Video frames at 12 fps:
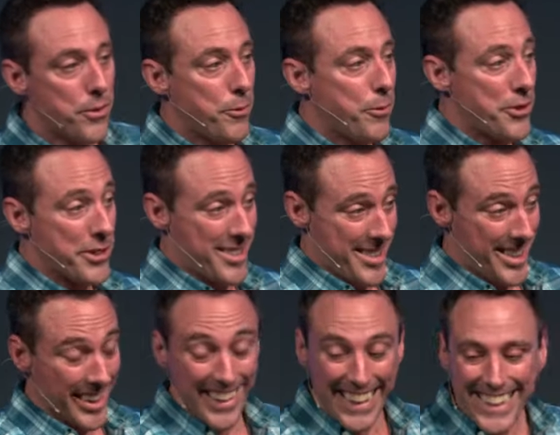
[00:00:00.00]
Whether it's
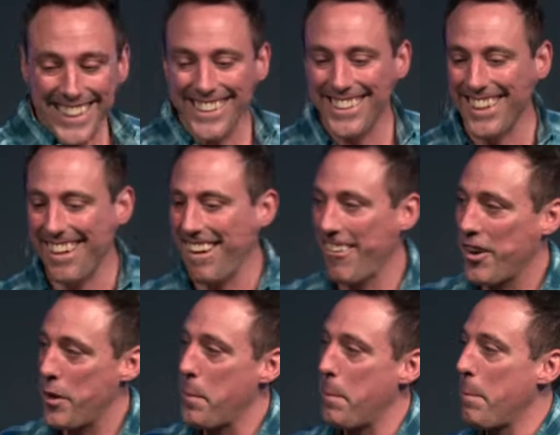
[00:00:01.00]
healing
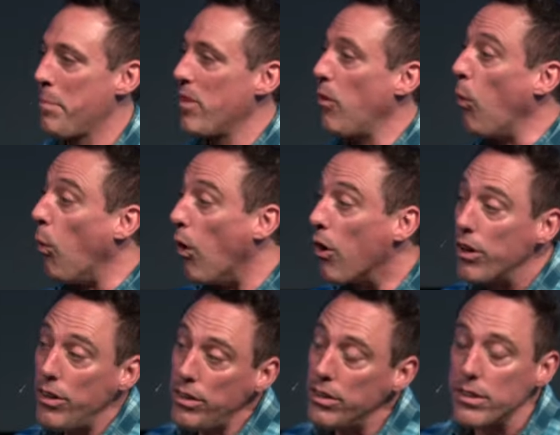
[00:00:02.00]

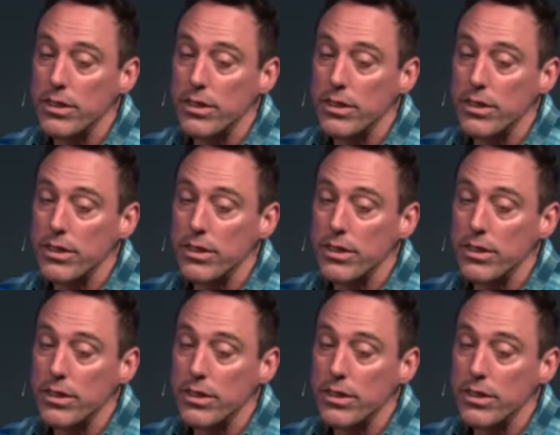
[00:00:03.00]
or